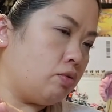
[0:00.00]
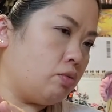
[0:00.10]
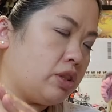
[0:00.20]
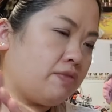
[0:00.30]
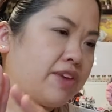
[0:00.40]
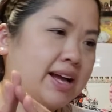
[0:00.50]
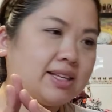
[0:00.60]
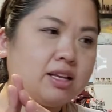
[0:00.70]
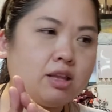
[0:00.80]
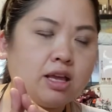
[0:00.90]
with the fact
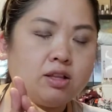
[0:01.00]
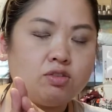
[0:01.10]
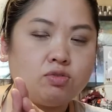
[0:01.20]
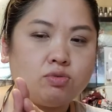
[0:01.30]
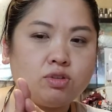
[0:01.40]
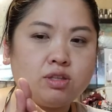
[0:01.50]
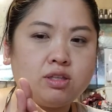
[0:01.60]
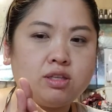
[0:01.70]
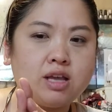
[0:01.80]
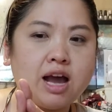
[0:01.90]
that they
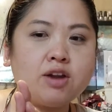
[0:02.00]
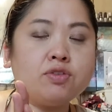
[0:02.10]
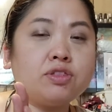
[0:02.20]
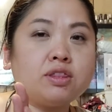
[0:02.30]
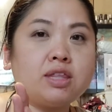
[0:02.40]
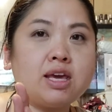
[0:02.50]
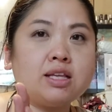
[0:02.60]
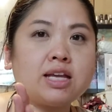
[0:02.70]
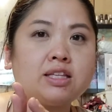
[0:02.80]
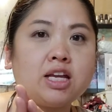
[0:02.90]
I don't
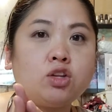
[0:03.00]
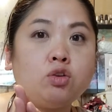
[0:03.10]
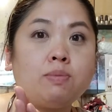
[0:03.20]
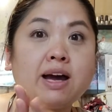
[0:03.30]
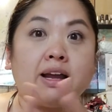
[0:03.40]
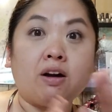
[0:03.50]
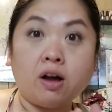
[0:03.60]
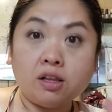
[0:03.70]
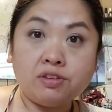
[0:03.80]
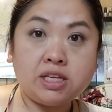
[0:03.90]
think that they knew about
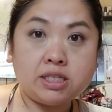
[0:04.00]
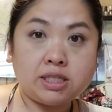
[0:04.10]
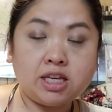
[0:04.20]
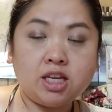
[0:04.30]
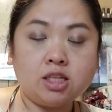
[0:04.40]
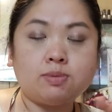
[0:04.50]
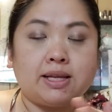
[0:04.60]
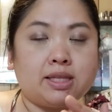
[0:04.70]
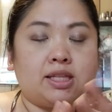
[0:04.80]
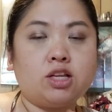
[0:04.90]
all of these things, but
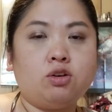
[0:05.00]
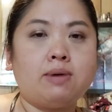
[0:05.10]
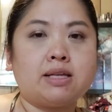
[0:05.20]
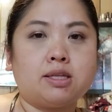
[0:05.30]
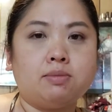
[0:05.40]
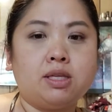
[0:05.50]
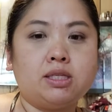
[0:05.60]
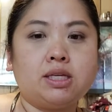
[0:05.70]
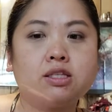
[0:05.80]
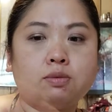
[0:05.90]
I think they knew about some of
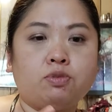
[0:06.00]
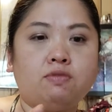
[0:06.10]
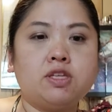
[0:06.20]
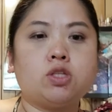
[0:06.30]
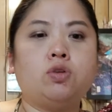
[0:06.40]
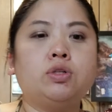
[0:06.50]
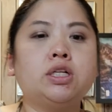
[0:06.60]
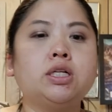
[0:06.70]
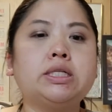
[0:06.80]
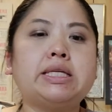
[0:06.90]
these things, the previous
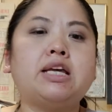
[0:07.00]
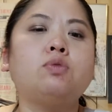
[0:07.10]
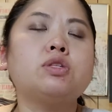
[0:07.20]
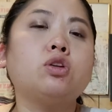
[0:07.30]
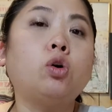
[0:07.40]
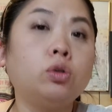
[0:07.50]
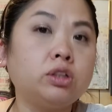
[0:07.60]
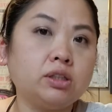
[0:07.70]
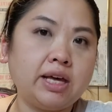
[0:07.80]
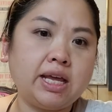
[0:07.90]
owners. And it was an
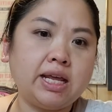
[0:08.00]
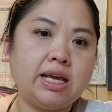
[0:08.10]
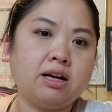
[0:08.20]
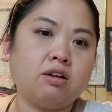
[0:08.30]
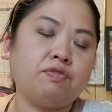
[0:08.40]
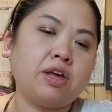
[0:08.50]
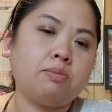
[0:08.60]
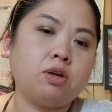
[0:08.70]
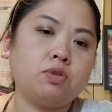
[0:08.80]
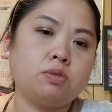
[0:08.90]
older lady, and her
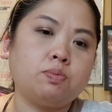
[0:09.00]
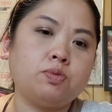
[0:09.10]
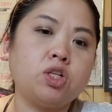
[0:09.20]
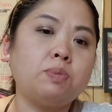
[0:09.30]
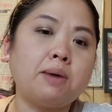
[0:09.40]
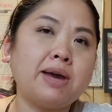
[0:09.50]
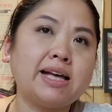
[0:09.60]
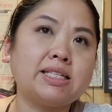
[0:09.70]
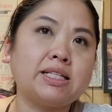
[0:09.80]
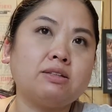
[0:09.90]
family was, she probably
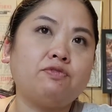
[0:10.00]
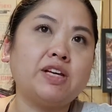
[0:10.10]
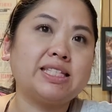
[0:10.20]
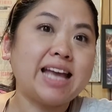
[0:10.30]
hasn't fixed